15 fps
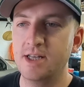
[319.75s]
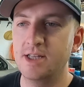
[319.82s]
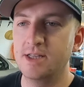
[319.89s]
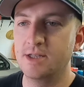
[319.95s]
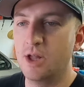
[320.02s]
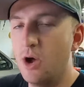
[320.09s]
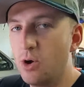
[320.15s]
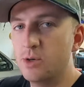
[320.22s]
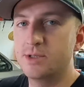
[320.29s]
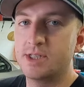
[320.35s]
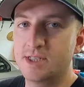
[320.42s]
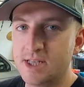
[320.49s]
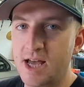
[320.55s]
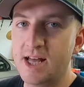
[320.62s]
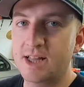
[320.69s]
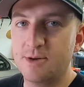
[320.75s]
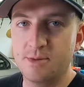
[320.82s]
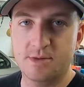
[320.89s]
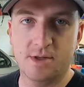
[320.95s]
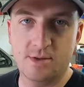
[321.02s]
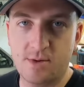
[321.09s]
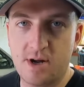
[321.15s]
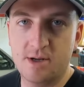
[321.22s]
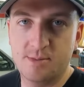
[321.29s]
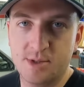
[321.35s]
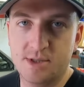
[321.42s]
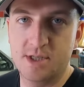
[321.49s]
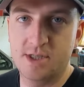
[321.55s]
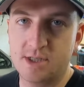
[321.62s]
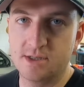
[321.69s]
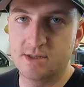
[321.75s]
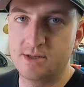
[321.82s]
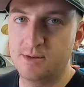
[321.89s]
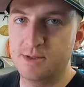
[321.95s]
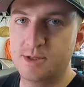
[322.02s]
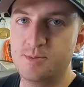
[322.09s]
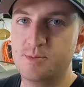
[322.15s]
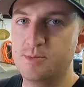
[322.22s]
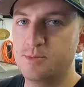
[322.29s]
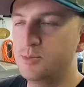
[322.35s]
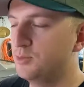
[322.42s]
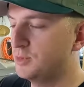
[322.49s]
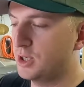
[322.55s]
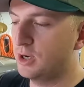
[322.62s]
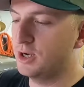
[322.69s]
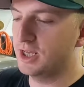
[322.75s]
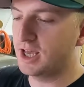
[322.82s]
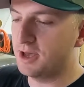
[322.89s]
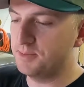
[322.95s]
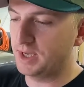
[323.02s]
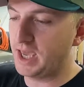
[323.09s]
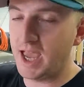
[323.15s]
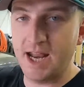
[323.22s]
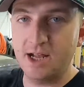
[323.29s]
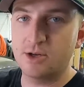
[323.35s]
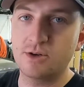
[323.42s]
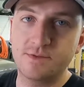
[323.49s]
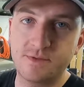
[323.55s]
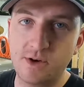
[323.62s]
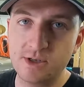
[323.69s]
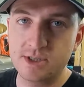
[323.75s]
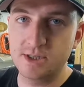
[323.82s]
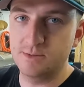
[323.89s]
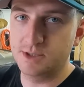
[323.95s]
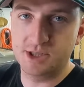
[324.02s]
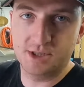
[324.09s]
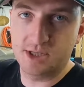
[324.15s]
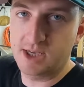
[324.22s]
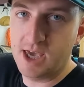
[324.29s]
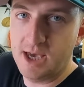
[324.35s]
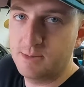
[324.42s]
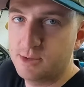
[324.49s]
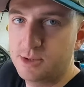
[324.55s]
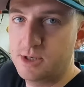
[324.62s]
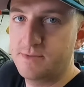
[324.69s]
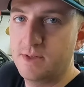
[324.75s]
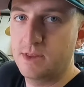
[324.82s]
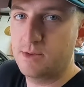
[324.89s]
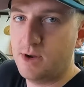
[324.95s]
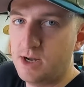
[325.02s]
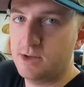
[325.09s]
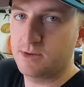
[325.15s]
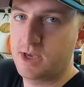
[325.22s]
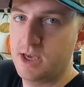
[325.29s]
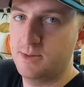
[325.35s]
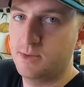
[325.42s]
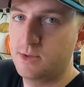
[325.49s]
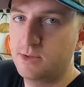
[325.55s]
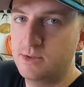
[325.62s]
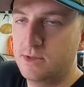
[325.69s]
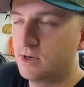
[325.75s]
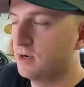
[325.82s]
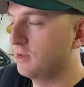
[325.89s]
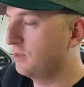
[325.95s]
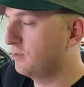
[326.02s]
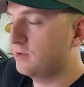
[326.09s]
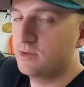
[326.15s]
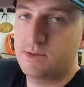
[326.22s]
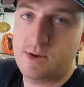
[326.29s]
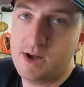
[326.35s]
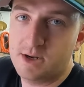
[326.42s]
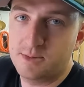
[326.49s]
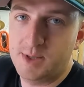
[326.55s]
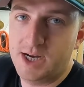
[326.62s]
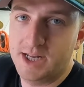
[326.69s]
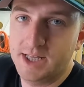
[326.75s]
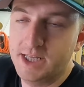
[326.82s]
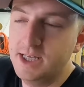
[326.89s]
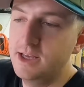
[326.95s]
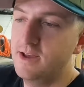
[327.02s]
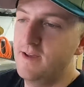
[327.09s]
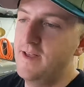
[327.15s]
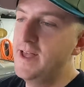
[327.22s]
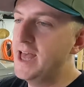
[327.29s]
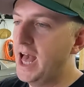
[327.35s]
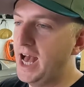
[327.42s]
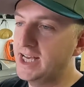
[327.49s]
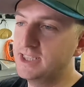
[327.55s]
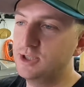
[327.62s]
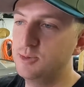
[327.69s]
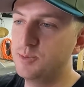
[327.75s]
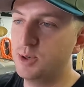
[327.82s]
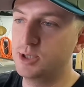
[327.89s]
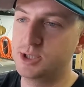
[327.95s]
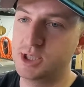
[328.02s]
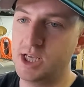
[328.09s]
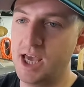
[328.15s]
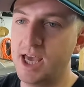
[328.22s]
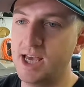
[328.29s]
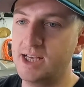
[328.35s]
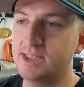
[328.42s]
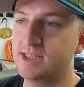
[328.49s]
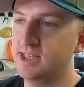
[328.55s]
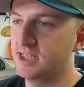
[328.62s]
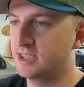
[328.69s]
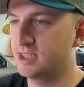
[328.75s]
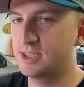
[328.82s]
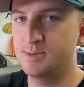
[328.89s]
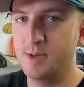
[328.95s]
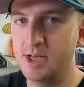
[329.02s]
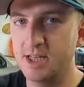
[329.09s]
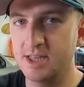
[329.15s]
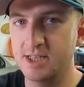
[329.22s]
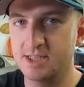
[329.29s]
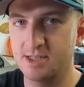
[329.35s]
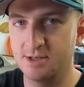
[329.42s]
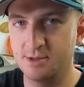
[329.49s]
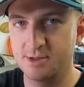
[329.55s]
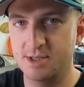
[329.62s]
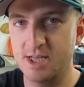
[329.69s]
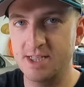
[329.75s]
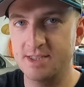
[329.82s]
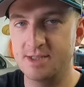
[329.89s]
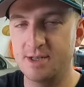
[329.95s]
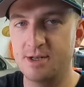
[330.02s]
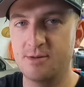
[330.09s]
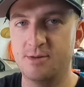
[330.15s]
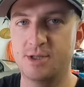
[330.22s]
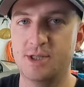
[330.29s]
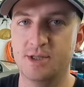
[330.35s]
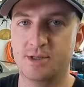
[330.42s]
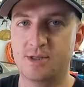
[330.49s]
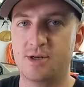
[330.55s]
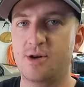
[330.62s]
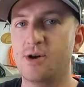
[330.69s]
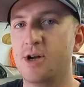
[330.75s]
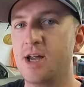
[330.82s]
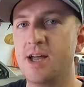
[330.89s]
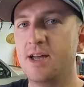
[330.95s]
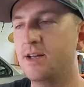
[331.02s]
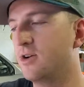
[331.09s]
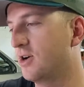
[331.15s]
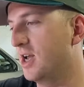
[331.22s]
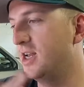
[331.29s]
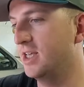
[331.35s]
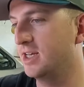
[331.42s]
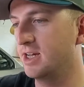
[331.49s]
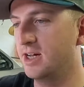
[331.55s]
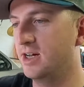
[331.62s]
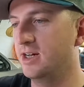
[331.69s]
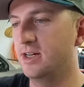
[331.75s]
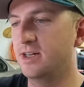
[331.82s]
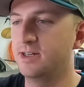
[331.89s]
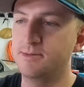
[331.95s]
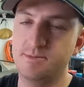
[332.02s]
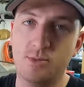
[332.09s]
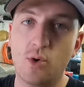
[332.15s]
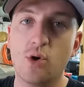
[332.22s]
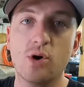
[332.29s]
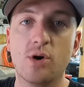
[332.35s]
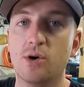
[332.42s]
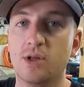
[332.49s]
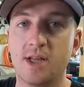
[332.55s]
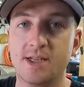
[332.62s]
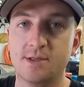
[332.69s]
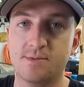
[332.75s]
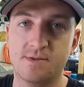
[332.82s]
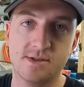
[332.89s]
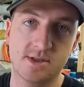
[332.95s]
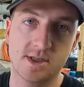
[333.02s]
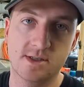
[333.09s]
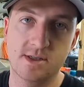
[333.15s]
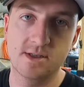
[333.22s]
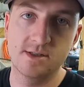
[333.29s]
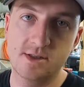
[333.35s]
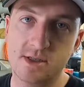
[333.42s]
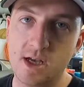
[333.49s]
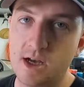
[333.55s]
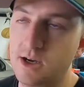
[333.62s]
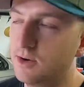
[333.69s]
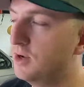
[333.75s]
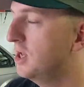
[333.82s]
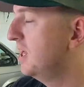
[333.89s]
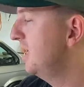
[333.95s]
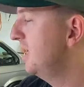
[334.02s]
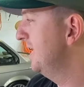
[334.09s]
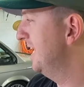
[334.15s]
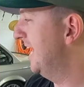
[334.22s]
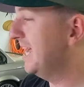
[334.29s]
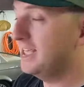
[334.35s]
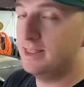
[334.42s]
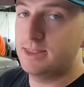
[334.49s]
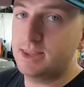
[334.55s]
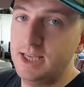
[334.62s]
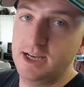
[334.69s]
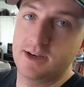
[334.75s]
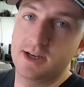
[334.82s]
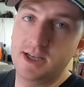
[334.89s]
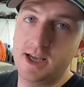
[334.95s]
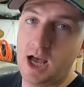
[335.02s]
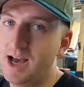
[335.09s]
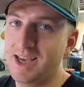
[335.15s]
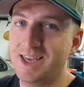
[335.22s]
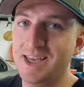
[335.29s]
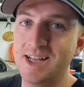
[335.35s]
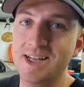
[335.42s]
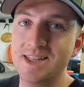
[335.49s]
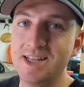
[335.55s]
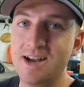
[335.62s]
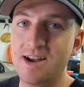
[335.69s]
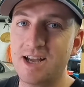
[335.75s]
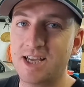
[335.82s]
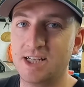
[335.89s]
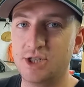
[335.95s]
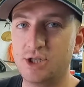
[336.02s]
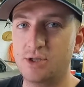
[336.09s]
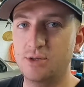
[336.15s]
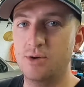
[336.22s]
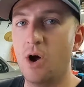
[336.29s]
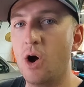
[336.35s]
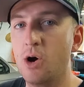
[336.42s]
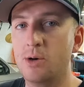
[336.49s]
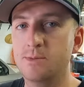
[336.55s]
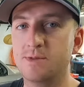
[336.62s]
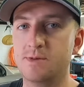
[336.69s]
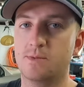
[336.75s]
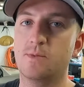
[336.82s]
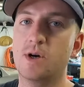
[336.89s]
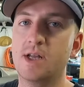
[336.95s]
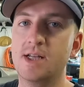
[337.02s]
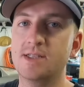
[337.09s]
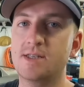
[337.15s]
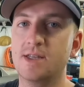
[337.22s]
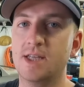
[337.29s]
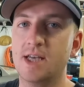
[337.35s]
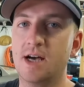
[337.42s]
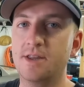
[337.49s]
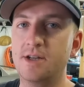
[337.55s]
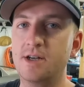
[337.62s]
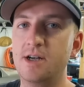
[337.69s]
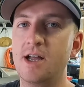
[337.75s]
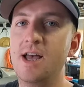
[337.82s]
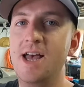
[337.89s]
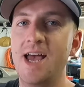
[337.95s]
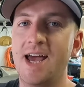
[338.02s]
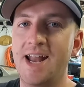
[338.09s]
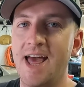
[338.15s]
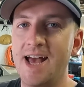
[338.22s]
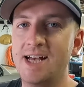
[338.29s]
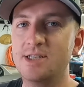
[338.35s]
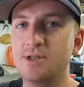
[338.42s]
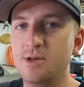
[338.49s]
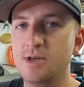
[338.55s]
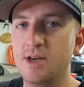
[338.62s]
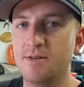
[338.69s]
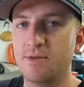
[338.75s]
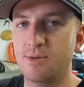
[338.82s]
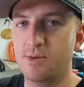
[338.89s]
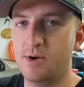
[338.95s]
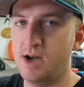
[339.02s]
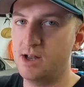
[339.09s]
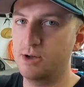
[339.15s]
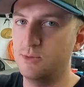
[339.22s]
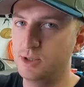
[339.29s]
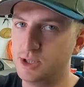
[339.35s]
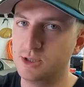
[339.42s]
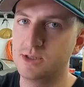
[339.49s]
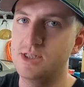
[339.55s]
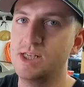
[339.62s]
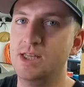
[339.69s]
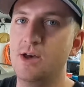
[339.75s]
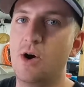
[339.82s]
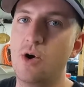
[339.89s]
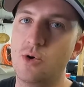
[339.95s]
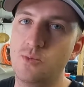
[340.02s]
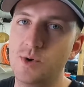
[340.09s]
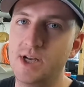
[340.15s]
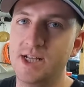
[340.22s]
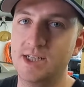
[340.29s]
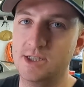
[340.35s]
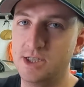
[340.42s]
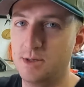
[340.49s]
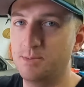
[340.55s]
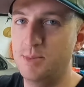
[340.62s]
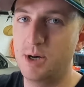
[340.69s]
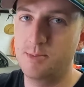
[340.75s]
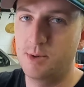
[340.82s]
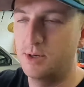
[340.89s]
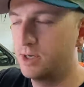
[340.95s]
knows exactly what the throttle position. So it's turning a mechanical function, which is a cable-driven throttle cable or throttle body. As you push gas, it's spinning this little sensor, which is creating more or less resistance. So in theory, I can get in there, I can shoot ohms from one end to the other, and as you give throttle, we should see the ohm reading jump up or